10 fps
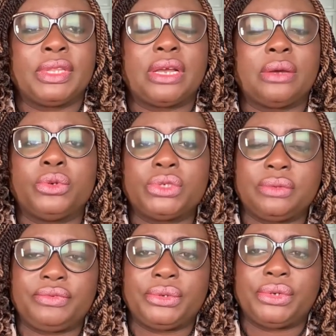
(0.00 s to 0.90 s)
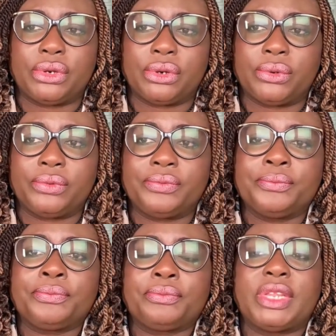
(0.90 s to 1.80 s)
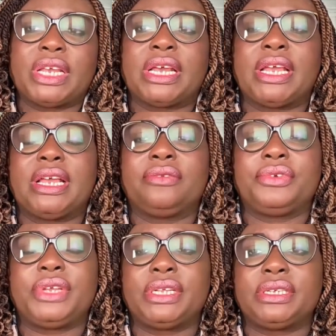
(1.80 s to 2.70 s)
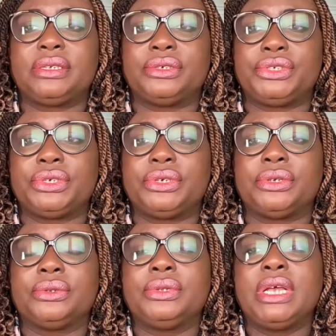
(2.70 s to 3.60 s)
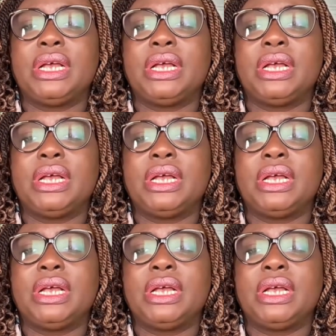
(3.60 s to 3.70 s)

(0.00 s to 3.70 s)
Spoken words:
Now, most of you know that I have created a journal,